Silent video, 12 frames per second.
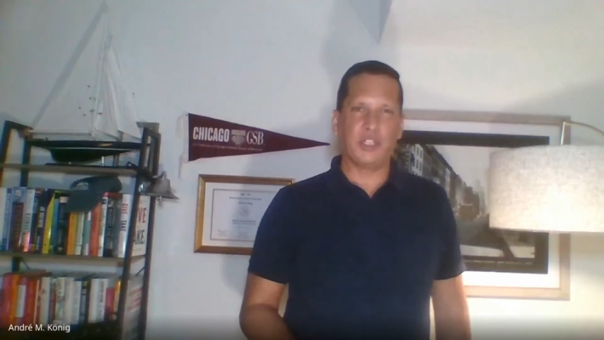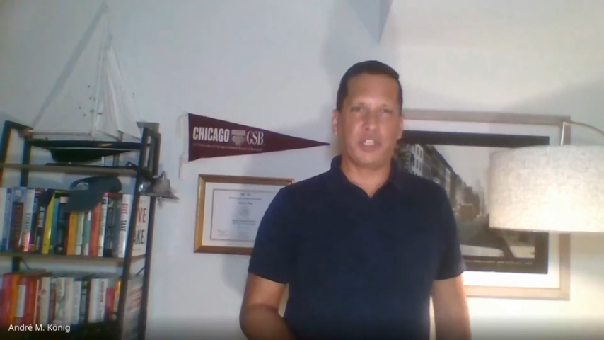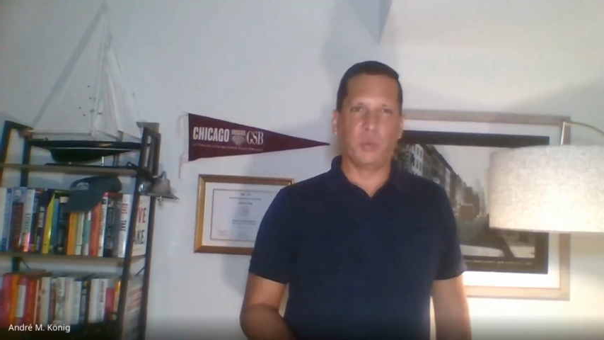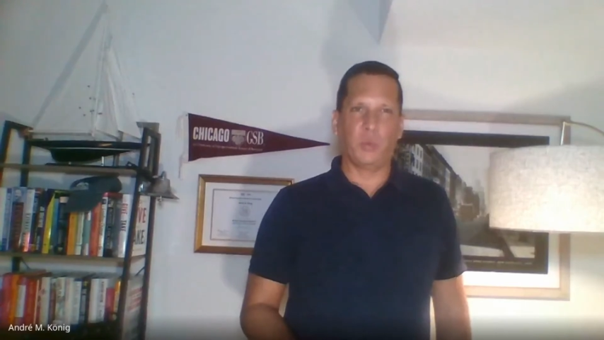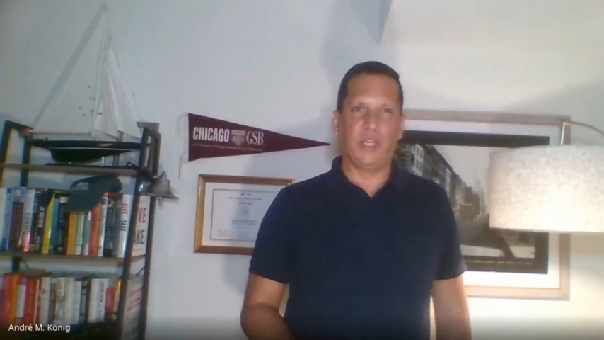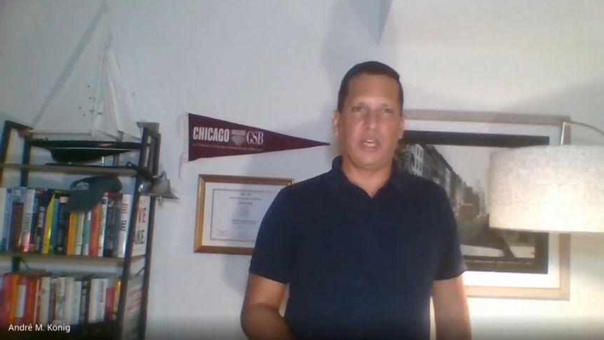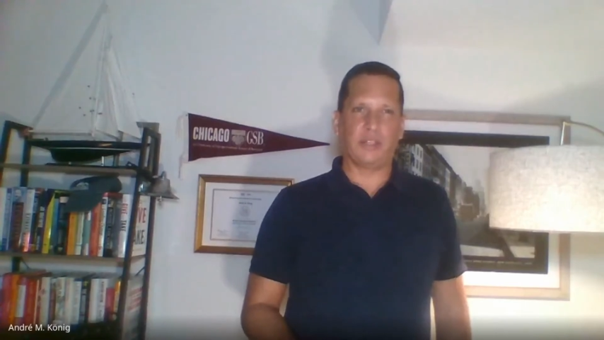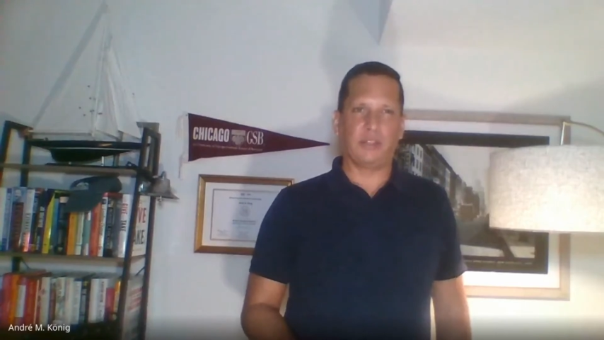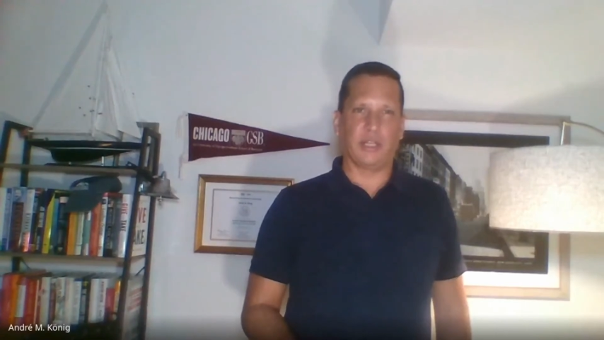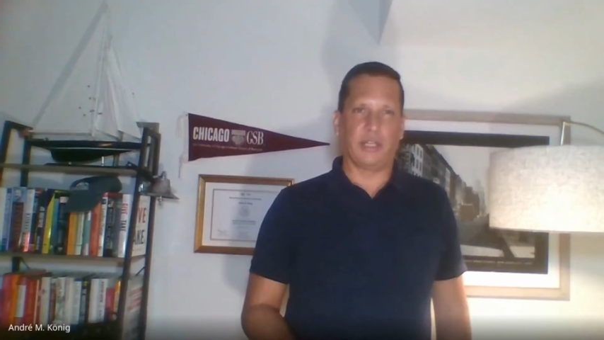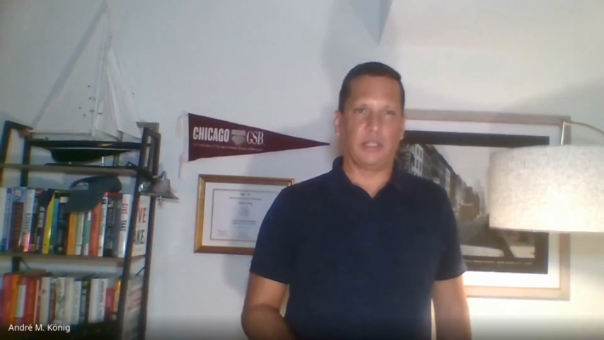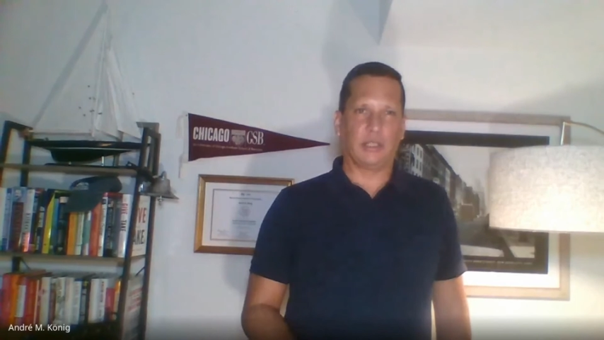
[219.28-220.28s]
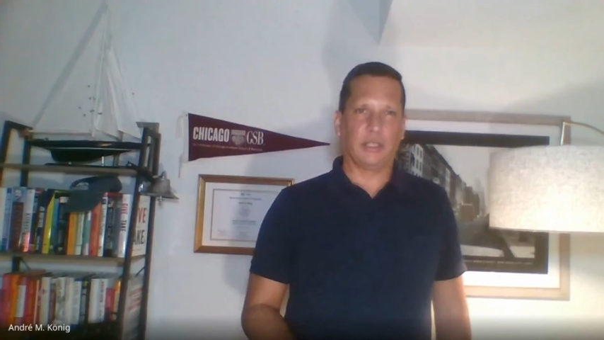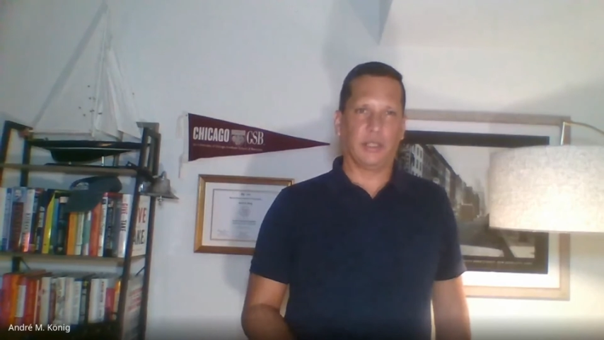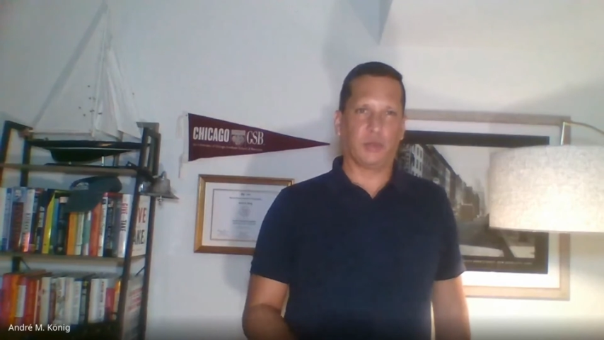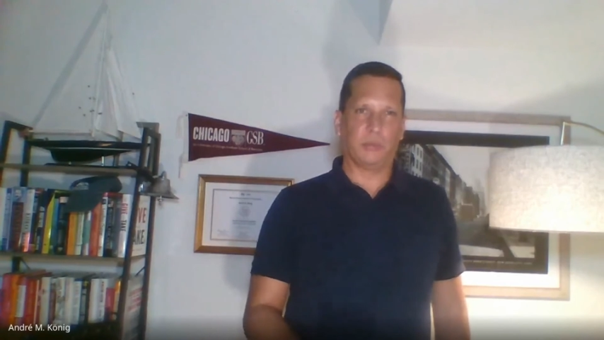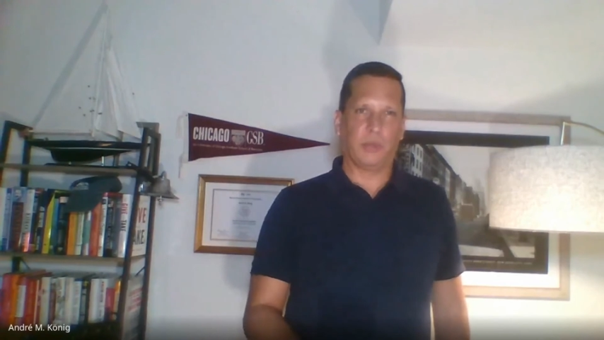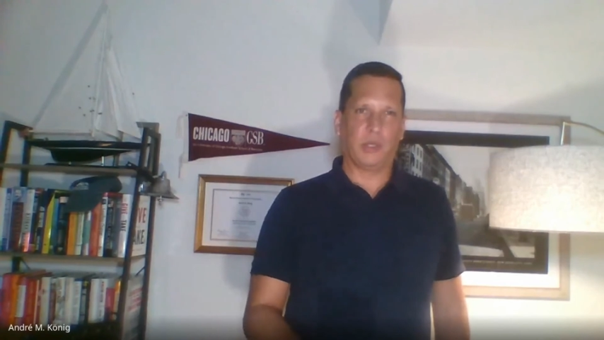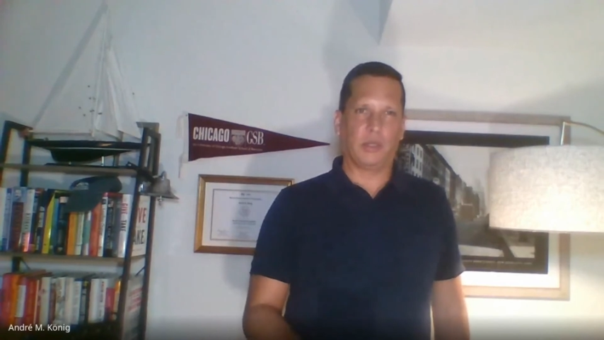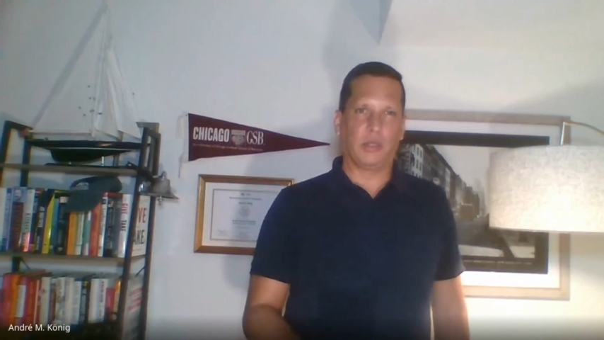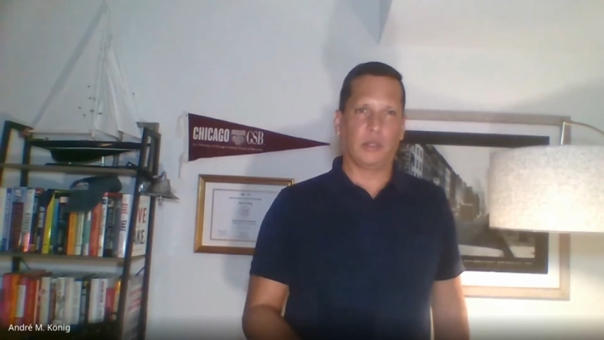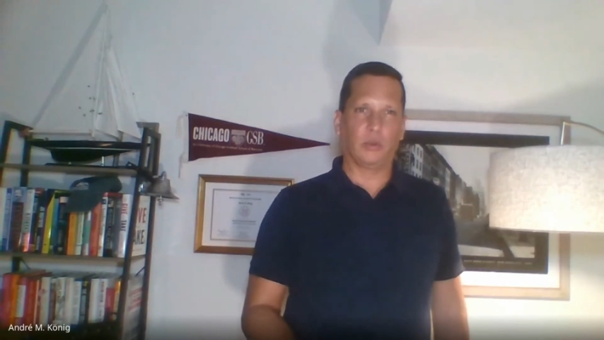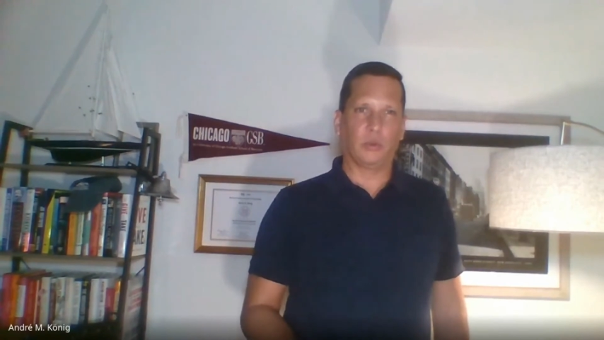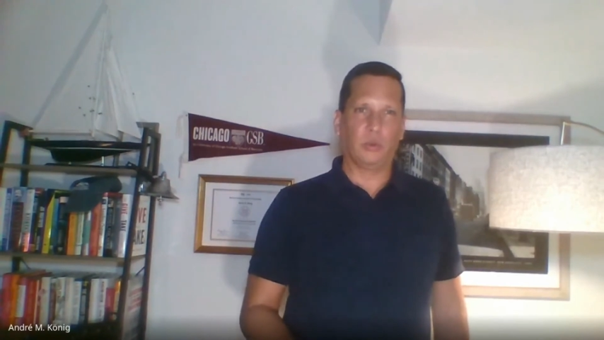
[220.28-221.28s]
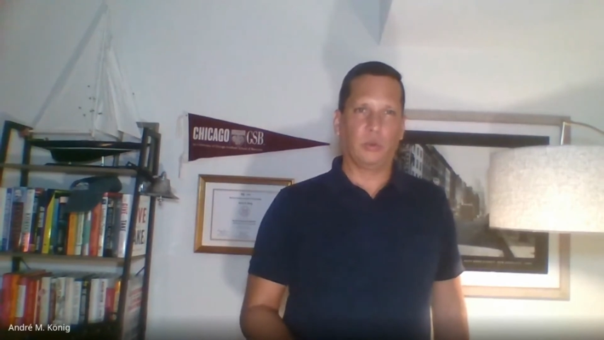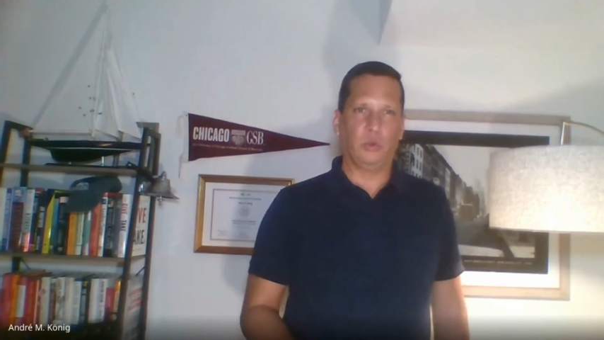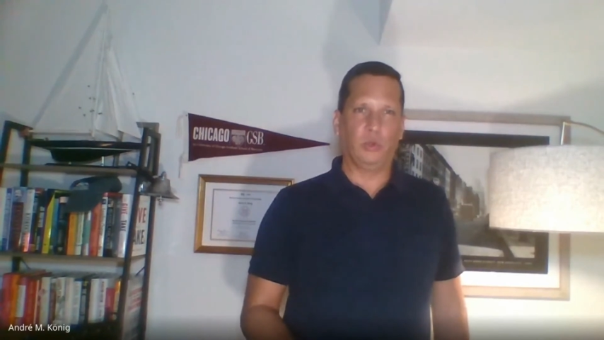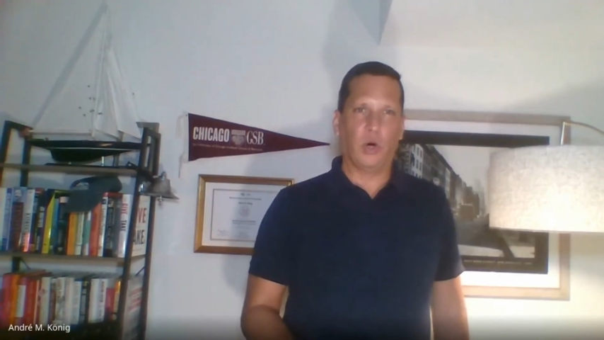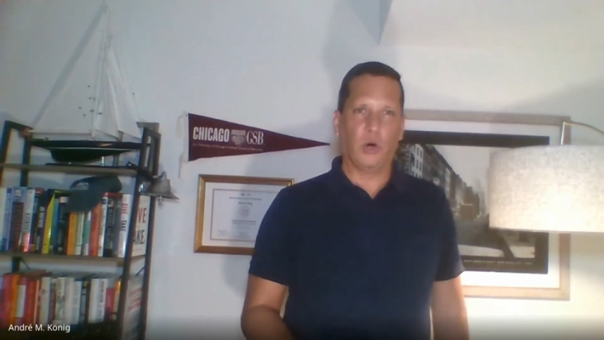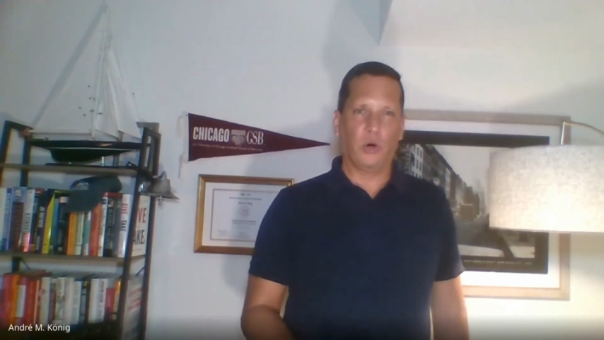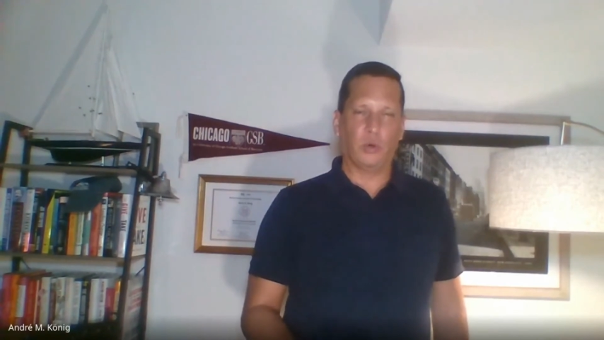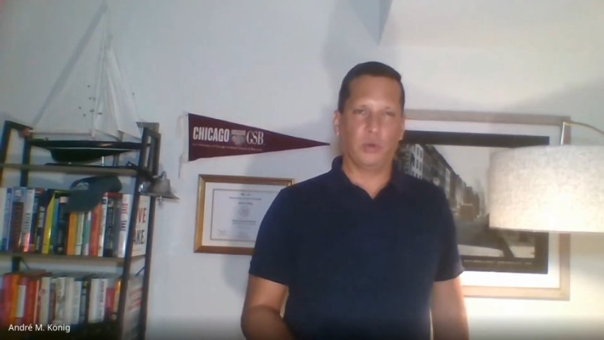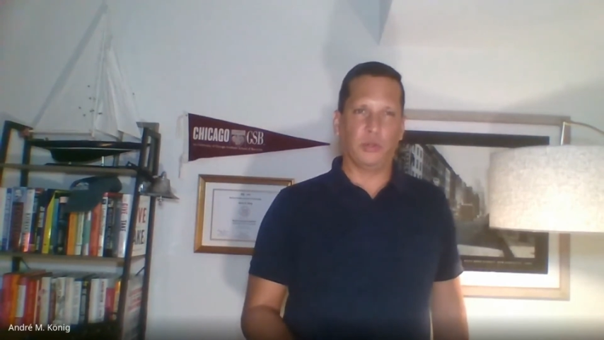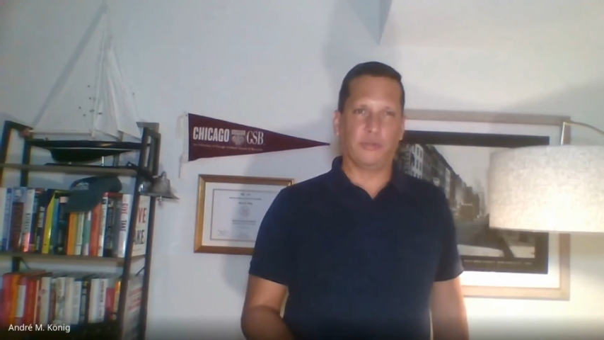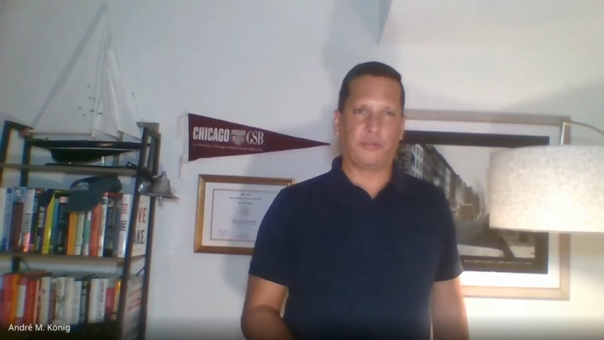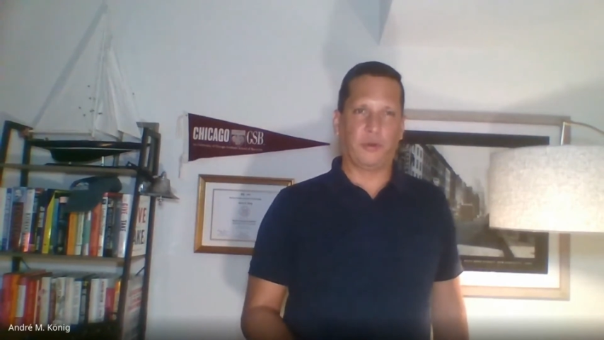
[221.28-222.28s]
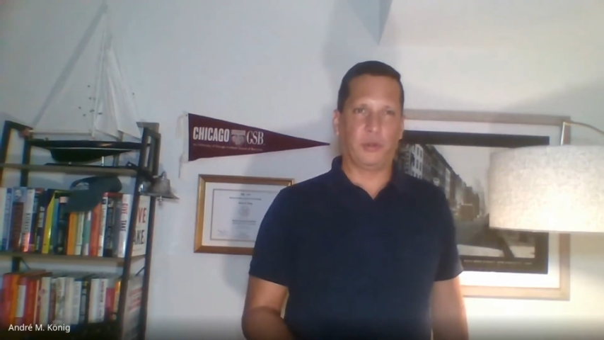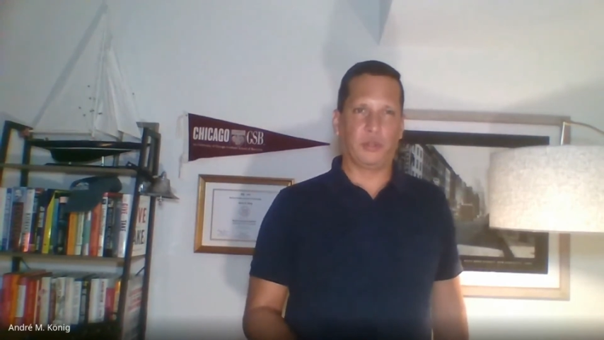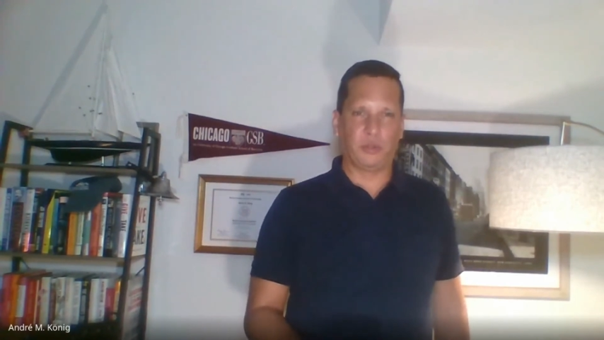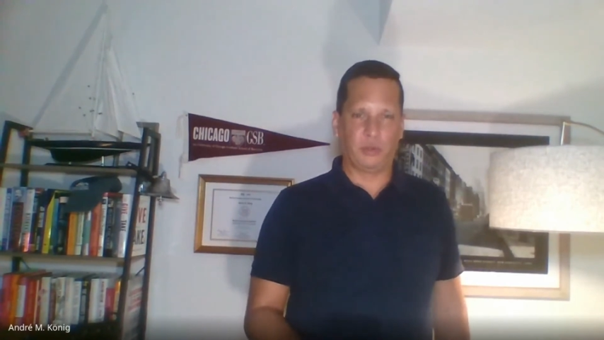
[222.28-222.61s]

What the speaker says: we get there and tomorrow you own the first